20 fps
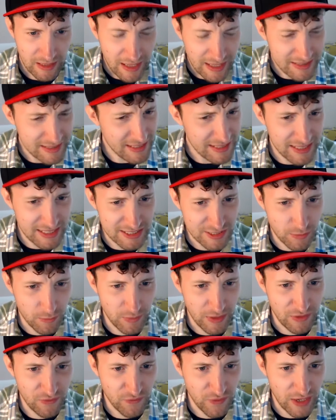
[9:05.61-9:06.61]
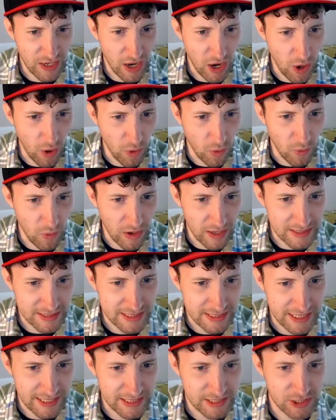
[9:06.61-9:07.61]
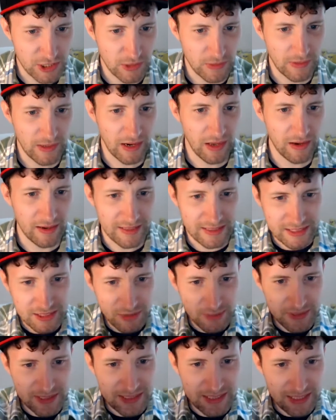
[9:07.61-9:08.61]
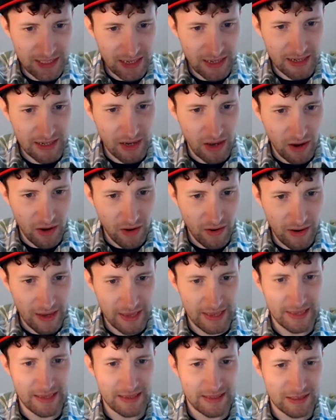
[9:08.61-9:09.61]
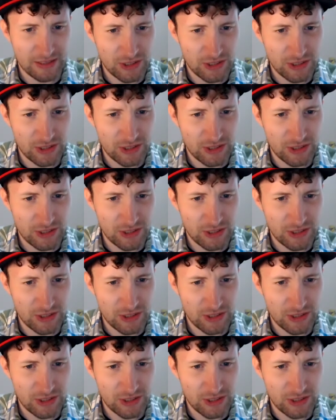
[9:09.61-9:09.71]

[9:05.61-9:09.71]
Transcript: And then there's some weird thing. Oh, I see two lights. We see like an eye.